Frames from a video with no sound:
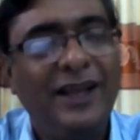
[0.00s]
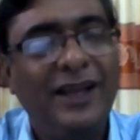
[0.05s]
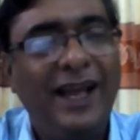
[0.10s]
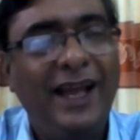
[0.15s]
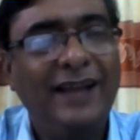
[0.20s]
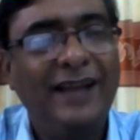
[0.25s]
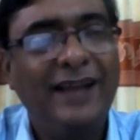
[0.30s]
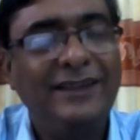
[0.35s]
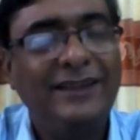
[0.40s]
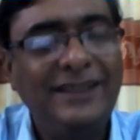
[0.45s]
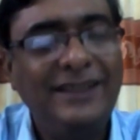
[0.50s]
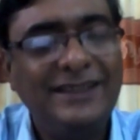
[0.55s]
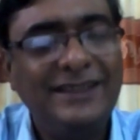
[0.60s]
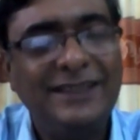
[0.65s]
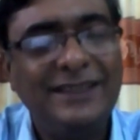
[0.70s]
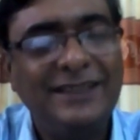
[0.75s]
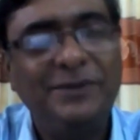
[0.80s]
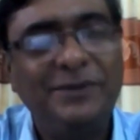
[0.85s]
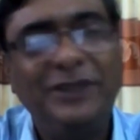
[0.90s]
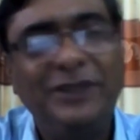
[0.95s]
And this
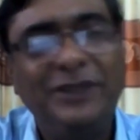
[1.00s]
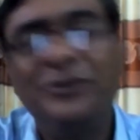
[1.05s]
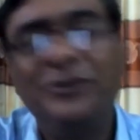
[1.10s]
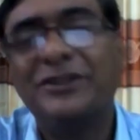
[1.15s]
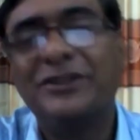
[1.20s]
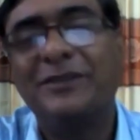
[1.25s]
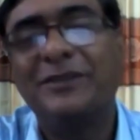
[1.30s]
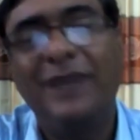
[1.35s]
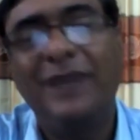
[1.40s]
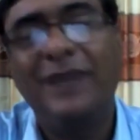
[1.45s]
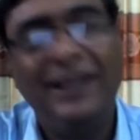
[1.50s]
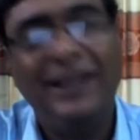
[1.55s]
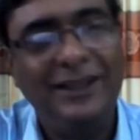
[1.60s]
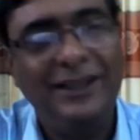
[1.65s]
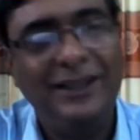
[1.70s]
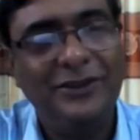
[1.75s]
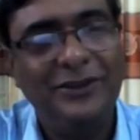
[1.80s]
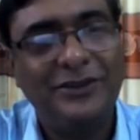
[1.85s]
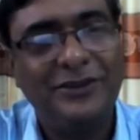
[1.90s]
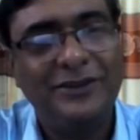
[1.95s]
has been used by
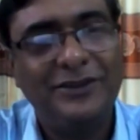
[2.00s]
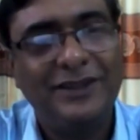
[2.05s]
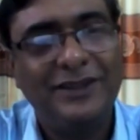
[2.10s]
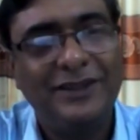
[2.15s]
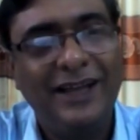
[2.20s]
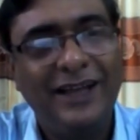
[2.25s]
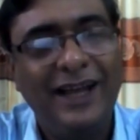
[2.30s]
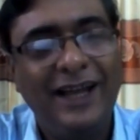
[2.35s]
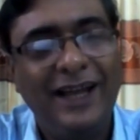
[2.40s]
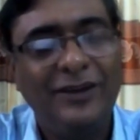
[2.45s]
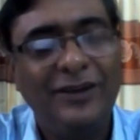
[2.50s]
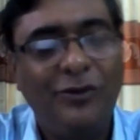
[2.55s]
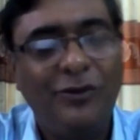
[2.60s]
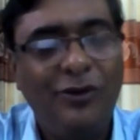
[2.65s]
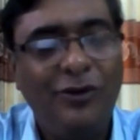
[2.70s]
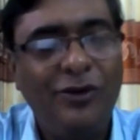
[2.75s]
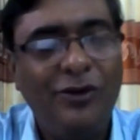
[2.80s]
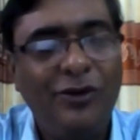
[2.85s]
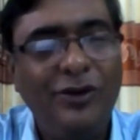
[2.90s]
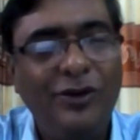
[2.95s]
Eliot. And
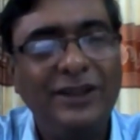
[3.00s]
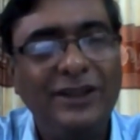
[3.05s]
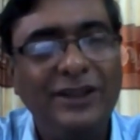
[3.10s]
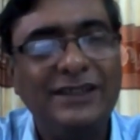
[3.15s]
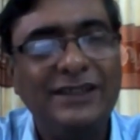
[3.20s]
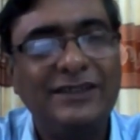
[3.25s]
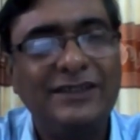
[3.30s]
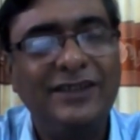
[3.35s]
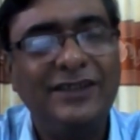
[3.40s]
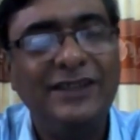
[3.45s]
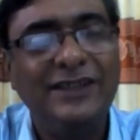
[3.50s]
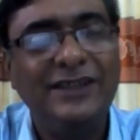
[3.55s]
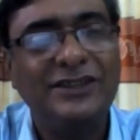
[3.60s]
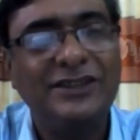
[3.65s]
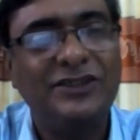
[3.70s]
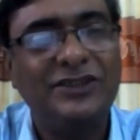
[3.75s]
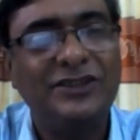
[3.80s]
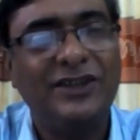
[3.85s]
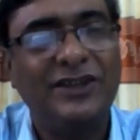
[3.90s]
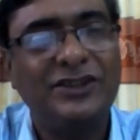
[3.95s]
all these three
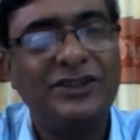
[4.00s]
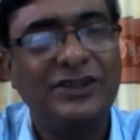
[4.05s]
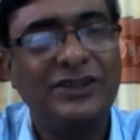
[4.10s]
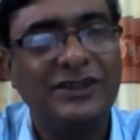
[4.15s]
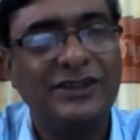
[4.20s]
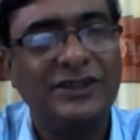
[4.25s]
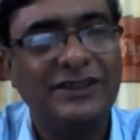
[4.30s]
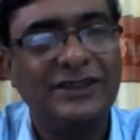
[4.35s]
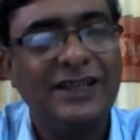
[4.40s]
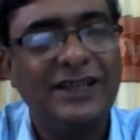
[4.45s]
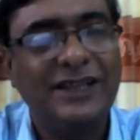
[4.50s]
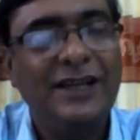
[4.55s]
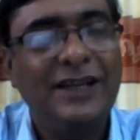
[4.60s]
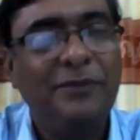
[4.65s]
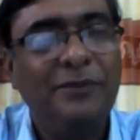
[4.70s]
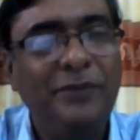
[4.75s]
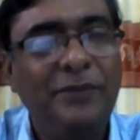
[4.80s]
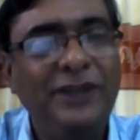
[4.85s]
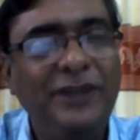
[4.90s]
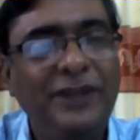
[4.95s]
instructions
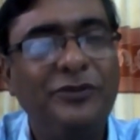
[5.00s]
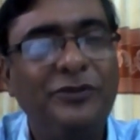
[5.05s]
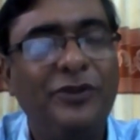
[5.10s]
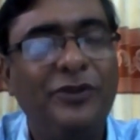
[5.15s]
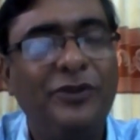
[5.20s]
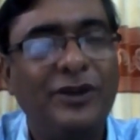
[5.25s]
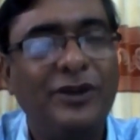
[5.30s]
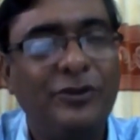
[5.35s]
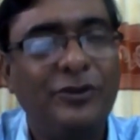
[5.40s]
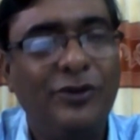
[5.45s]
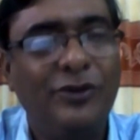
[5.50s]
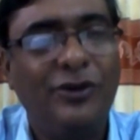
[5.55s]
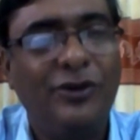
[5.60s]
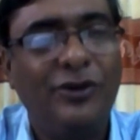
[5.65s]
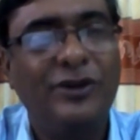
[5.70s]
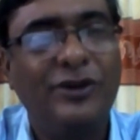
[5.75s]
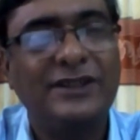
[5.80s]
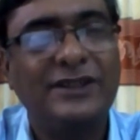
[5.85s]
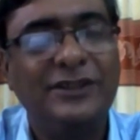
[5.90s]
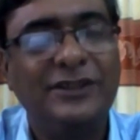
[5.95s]
meant for
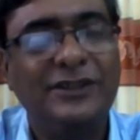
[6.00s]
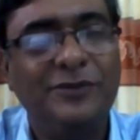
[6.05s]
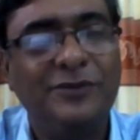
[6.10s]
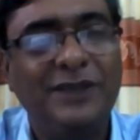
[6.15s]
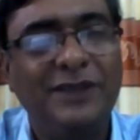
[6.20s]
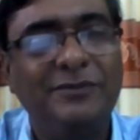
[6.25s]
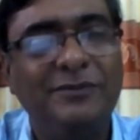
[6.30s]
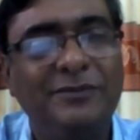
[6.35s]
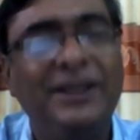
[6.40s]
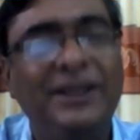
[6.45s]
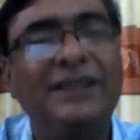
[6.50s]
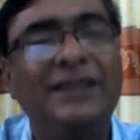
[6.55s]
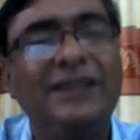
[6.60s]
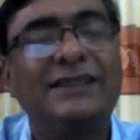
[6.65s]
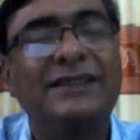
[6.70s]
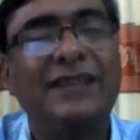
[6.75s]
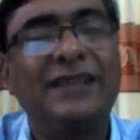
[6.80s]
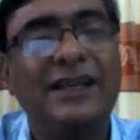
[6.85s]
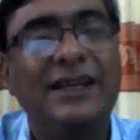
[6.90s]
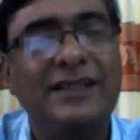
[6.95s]
gods, human
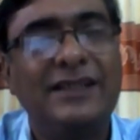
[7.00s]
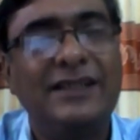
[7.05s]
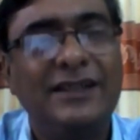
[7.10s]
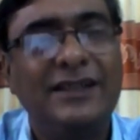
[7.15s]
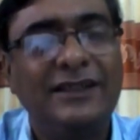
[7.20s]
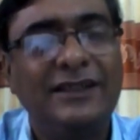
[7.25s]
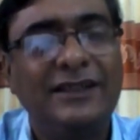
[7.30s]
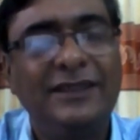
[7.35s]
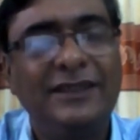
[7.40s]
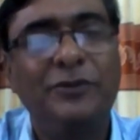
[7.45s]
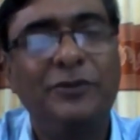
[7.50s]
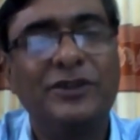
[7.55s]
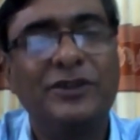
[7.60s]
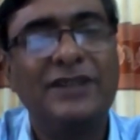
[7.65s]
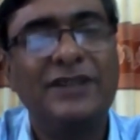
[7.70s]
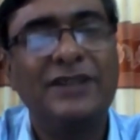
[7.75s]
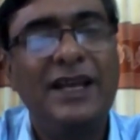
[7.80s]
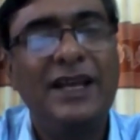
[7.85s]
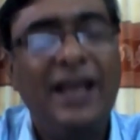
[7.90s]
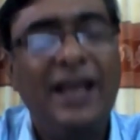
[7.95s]
beings, and
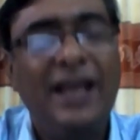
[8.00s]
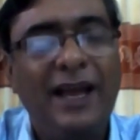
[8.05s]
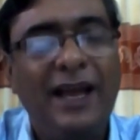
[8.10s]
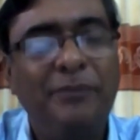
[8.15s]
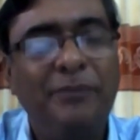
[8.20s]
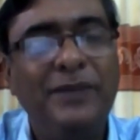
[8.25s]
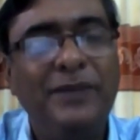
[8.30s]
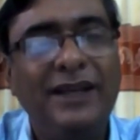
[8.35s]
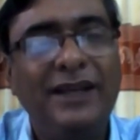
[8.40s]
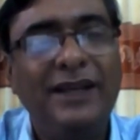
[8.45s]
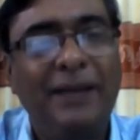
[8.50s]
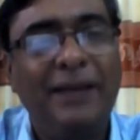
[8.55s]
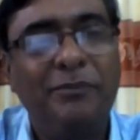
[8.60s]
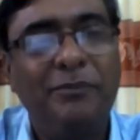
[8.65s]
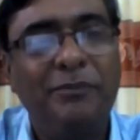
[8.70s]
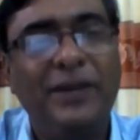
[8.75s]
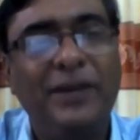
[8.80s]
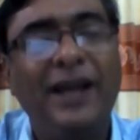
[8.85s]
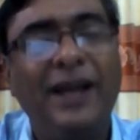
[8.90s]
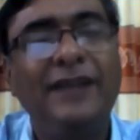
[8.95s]
demons have been
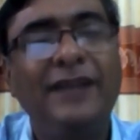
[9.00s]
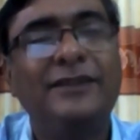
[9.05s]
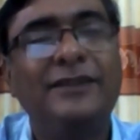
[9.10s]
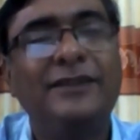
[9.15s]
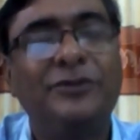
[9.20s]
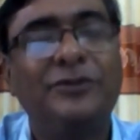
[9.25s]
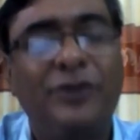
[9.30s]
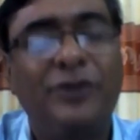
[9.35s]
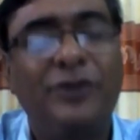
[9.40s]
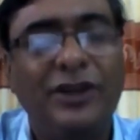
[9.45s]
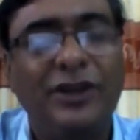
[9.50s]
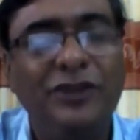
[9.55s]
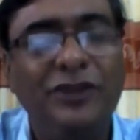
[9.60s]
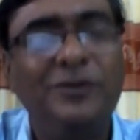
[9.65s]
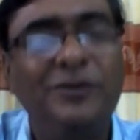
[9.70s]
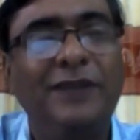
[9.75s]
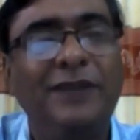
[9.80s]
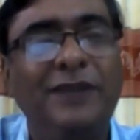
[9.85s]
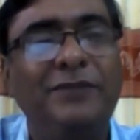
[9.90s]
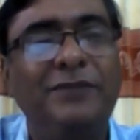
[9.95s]
applied for
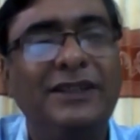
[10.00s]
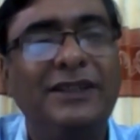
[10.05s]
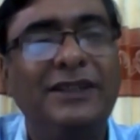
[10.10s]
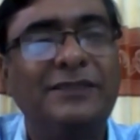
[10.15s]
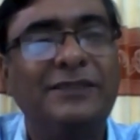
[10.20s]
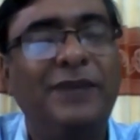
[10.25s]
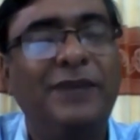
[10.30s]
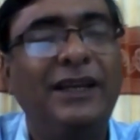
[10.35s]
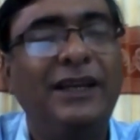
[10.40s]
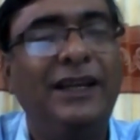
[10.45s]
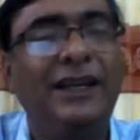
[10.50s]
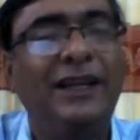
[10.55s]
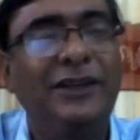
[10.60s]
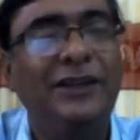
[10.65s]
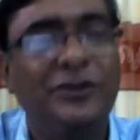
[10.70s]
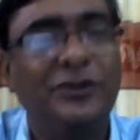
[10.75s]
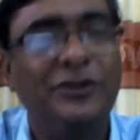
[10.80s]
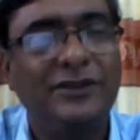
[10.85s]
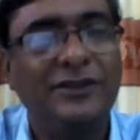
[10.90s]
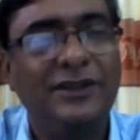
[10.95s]
human beings by
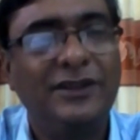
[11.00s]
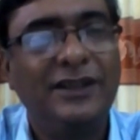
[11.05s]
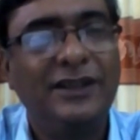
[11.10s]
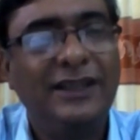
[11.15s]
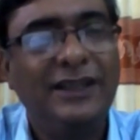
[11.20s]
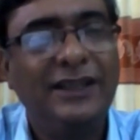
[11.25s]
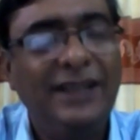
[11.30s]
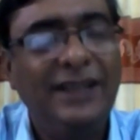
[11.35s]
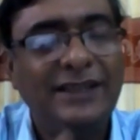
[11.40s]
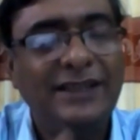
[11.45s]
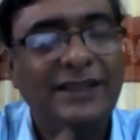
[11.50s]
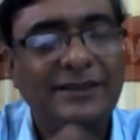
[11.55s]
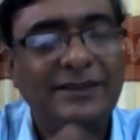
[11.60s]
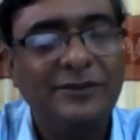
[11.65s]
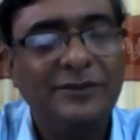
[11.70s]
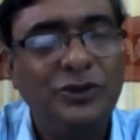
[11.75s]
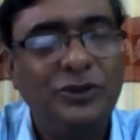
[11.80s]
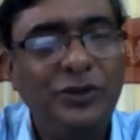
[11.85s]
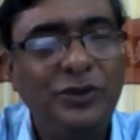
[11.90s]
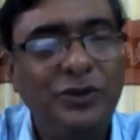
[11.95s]
Eliot. He has
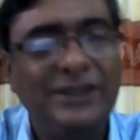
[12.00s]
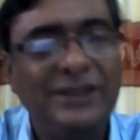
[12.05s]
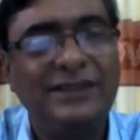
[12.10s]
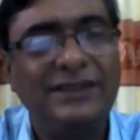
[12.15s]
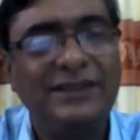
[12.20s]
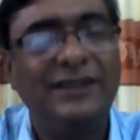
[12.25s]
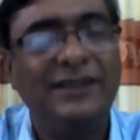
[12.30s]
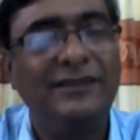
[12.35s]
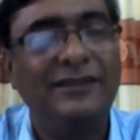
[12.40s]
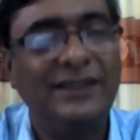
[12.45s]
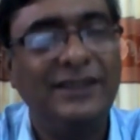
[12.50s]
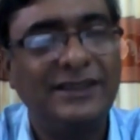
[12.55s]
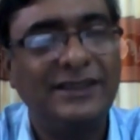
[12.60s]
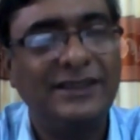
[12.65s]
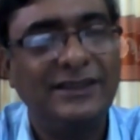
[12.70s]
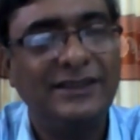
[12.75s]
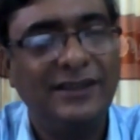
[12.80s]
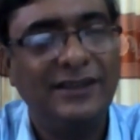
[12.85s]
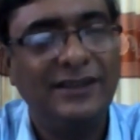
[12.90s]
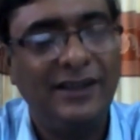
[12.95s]
twisted
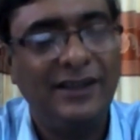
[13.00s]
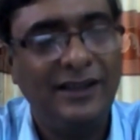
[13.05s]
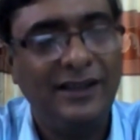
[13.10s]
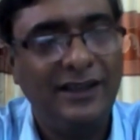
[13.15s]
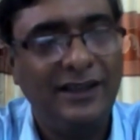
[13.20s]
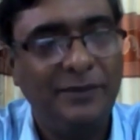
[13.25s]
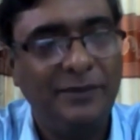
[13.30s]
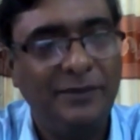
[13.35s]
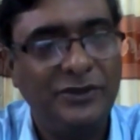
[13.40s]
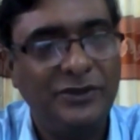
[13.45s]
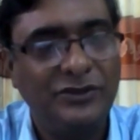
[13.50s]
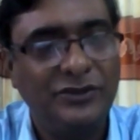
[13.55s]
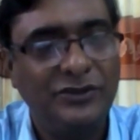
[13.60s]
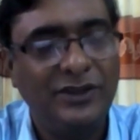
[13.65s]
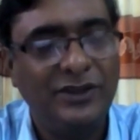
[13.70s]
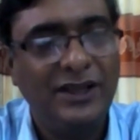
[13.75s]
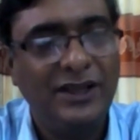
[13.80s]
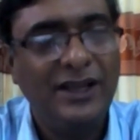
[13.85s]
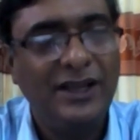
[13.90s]
this episode.